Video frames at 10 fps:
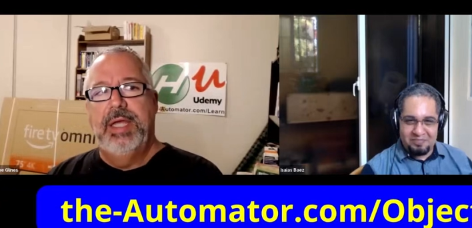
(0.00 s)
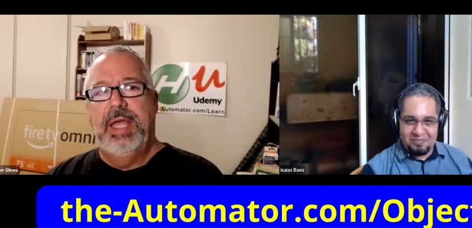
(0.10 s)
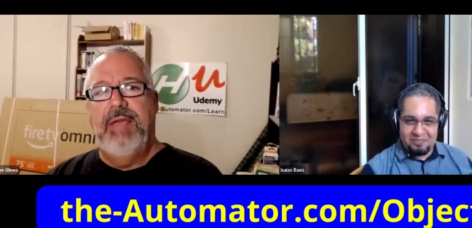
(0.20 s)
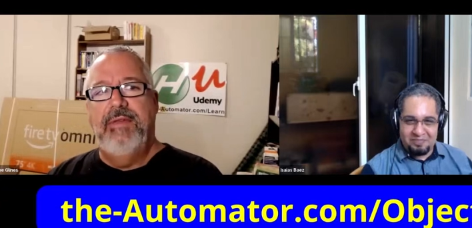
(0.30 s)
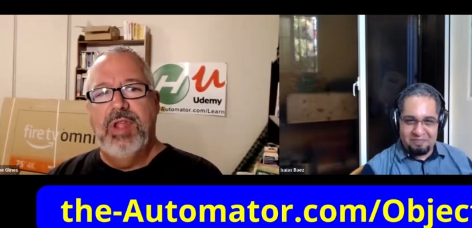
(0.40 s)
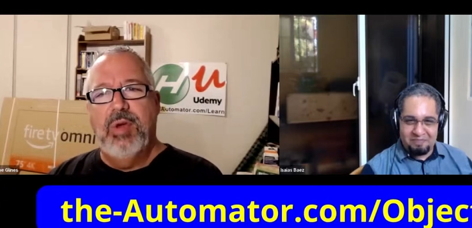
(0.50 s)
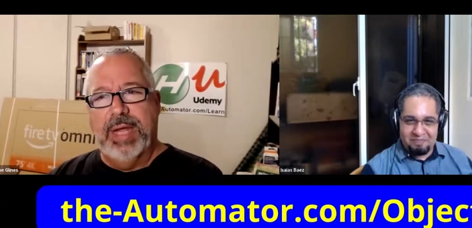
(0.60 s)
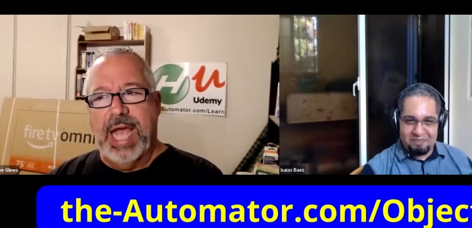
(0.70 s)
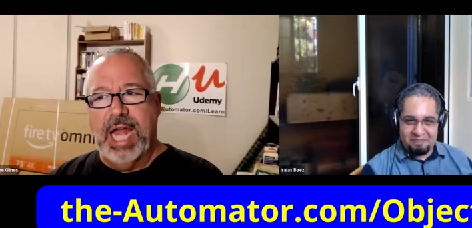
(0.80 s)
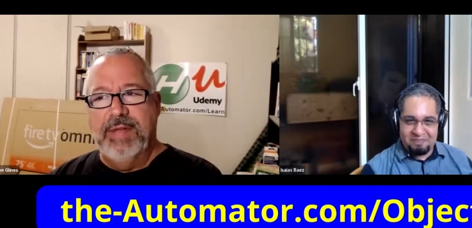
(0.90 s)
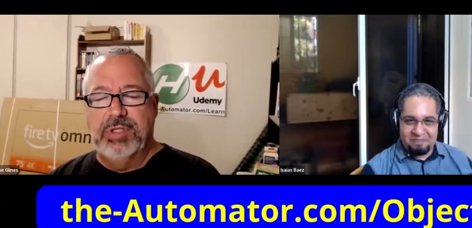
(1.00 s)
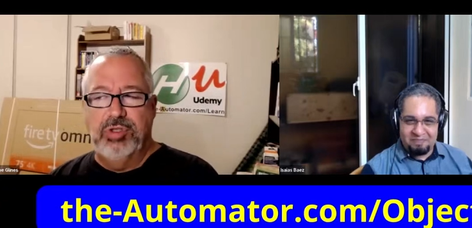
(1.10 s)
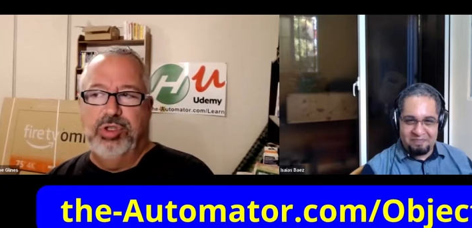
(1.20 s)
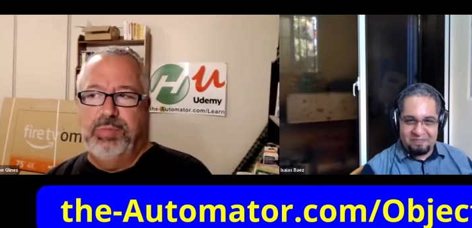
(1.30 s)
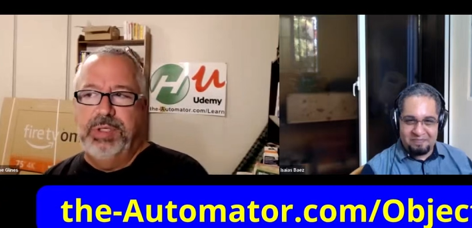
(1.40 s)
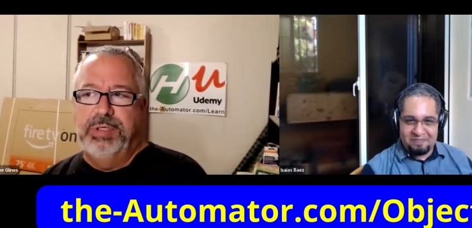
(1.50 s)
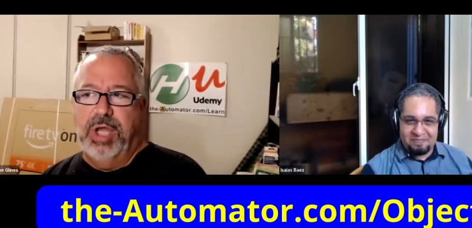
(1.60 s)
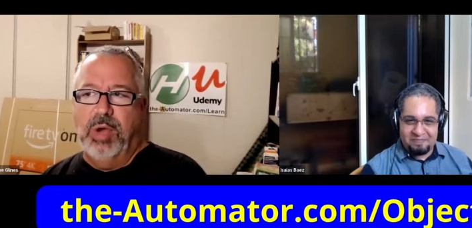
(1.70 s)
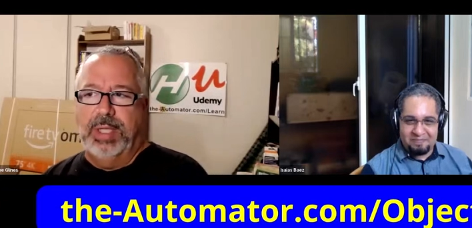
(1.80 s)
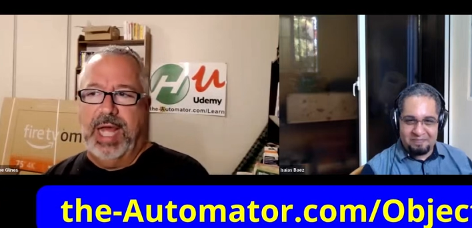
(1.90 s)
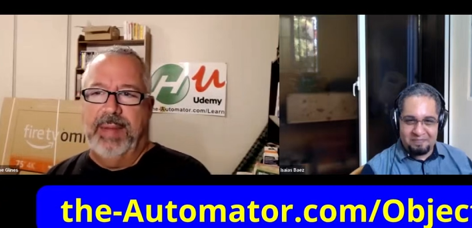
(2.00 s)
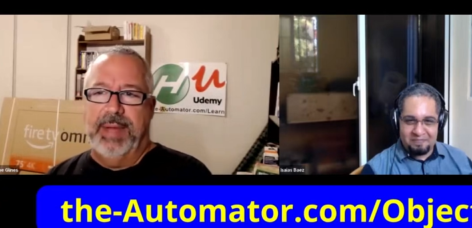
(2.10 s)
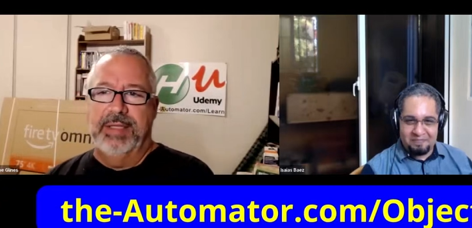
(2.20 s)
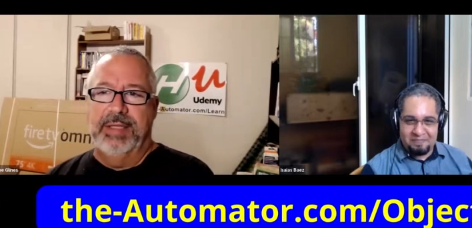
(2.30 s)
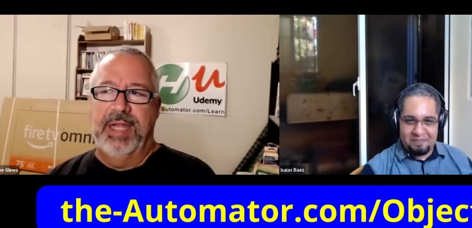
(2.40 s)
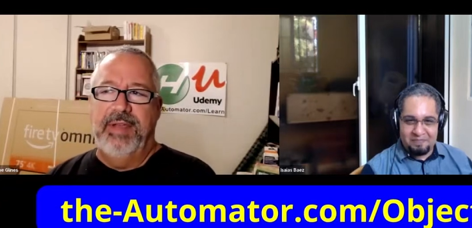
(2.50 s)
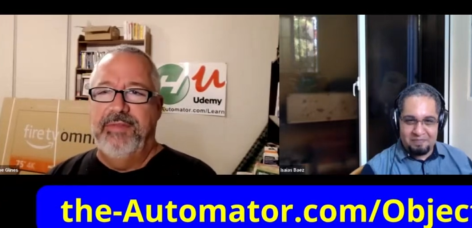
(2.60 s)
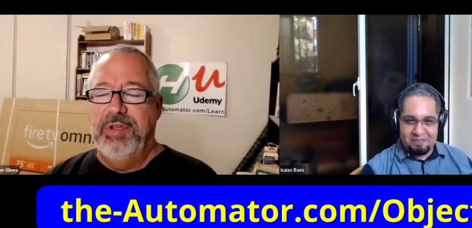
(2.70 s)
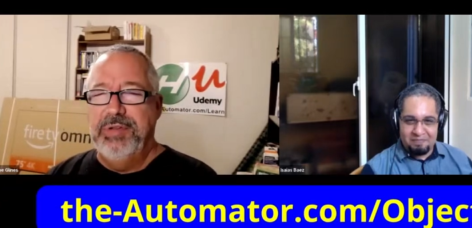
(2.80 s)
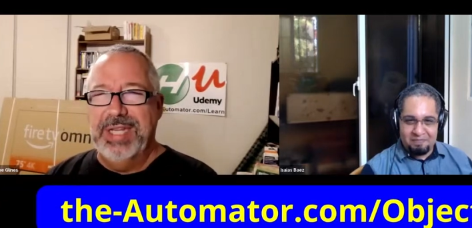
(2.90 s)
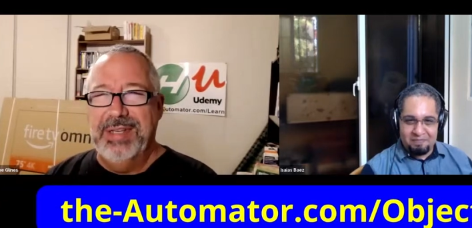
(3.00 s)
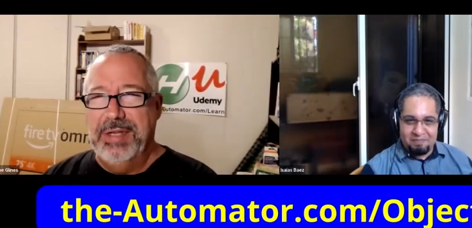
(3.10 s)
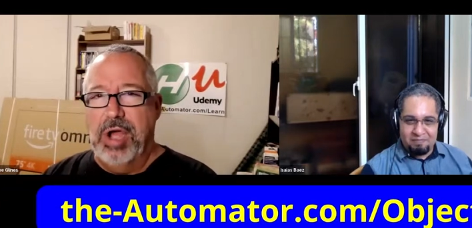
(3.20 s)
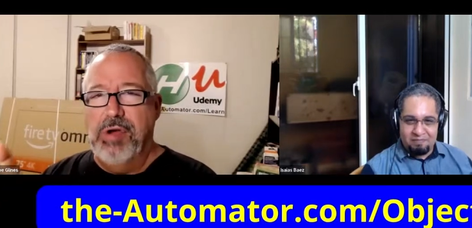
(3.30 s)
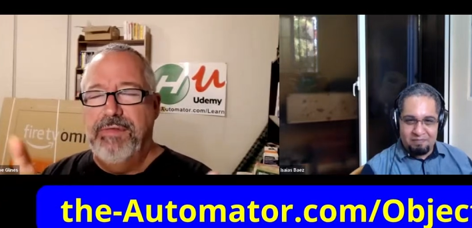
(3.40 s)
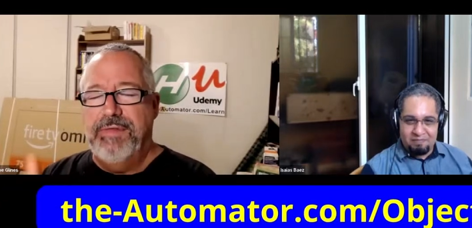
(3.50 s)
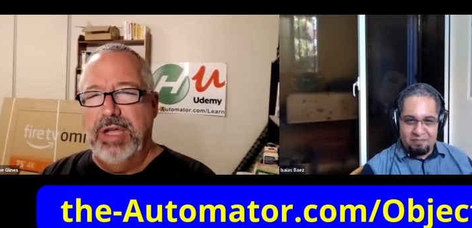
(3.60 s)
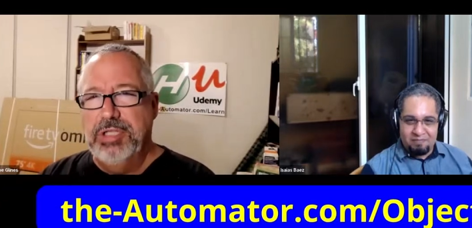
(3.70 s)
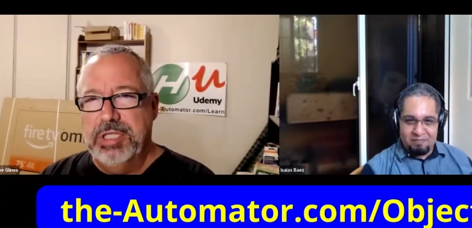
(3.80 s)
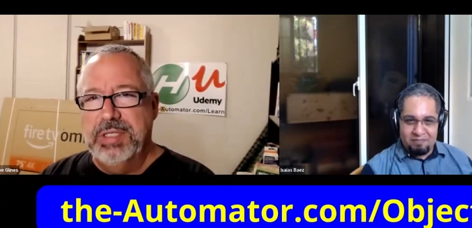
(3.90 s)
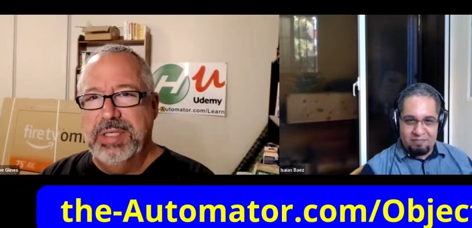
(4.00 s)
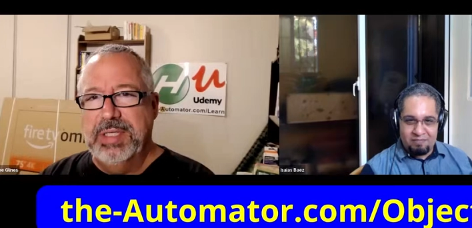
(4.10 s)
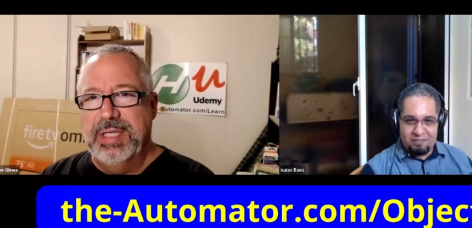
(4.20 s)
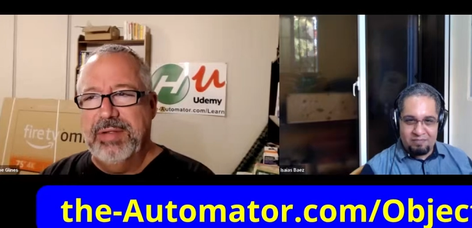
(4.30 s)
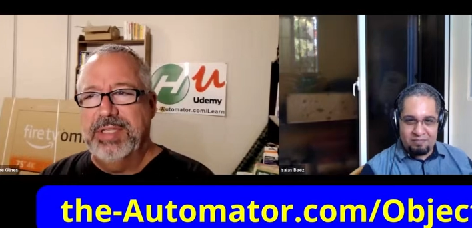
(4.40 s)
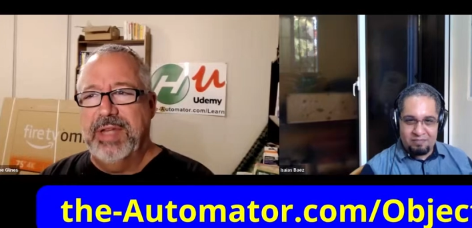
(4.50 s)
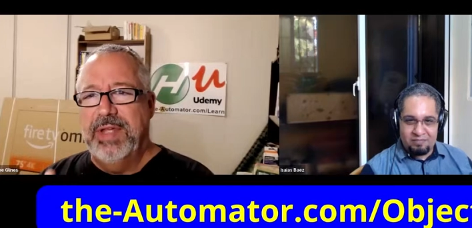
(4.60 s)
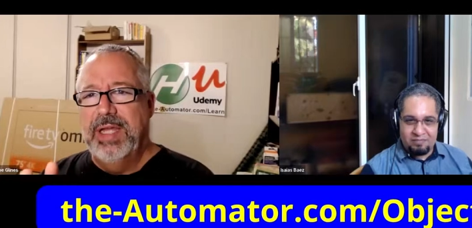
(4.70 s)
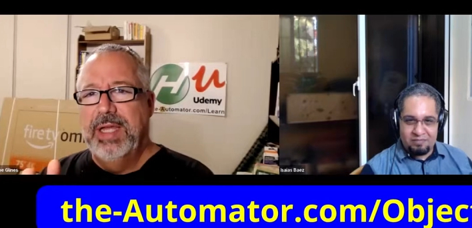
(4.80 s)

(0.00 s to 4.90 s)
Speaker 1: even though we kind of assume you know a lot about stuff, if you didn't know functions and other stuff,